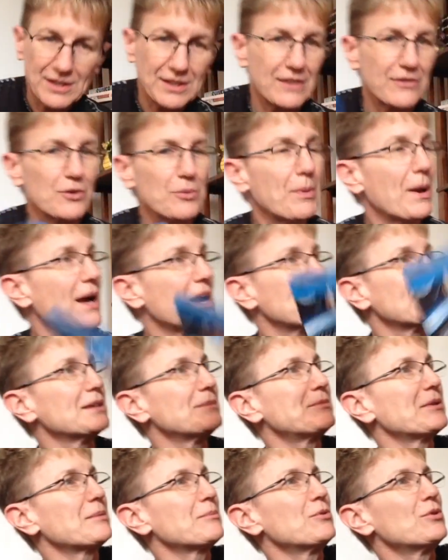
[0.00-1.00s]
another
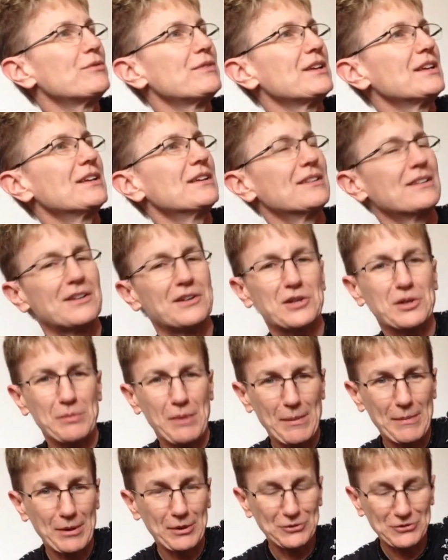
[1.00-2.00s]
apocalyptic movie under
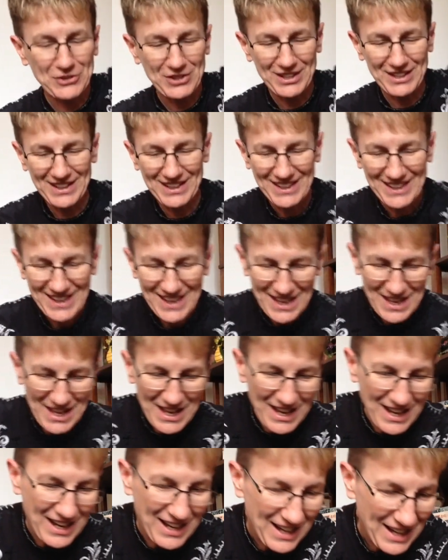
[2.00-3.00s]
my belt.
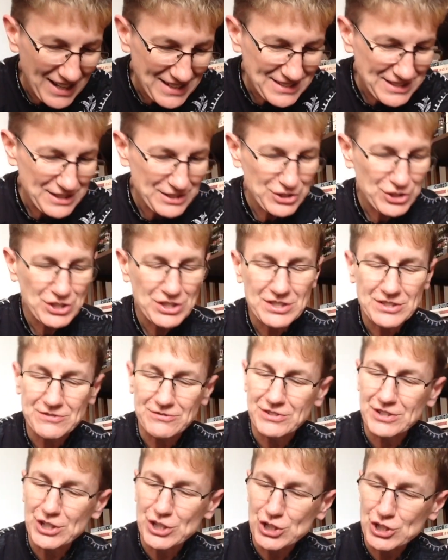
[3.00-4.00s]
I did just
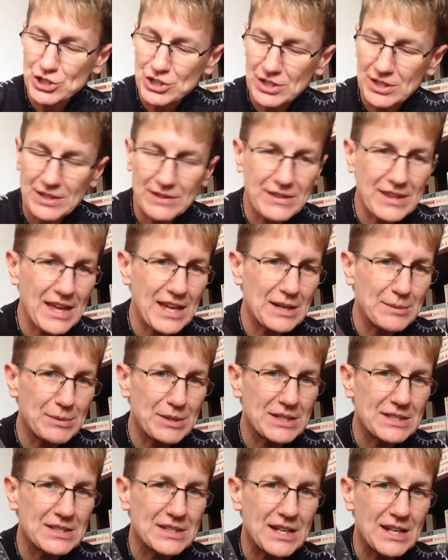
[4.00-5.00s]
finish The
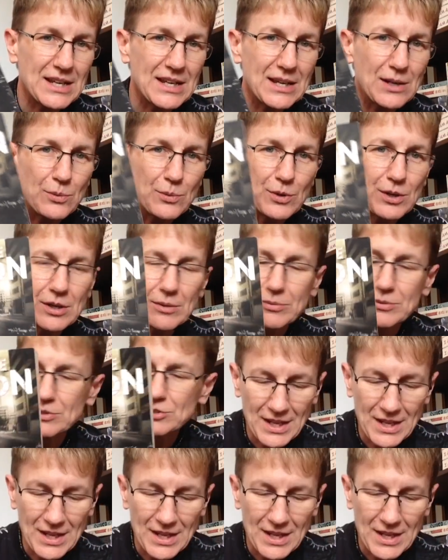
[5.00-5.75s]
Enemy today at work.